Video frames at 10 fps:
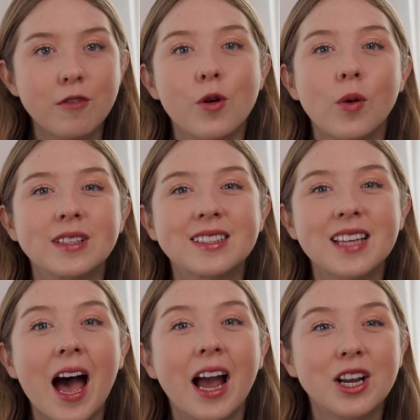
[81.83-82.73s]
Of course,
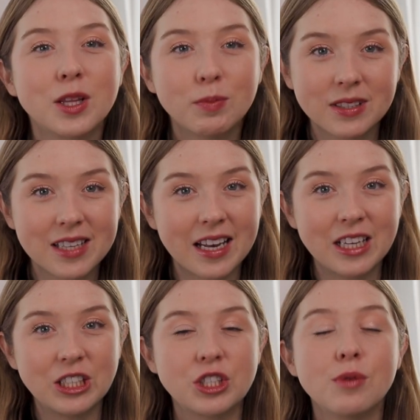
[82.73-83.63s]
the higher the
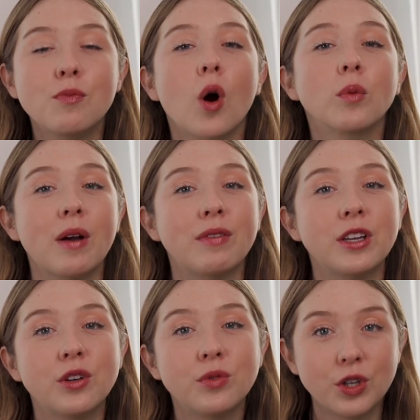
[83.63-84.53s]
percentage, the more
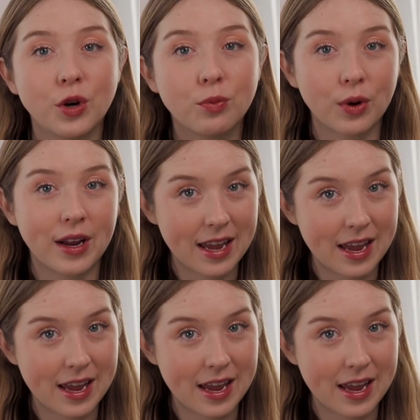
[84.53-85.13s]
revenue you'll bring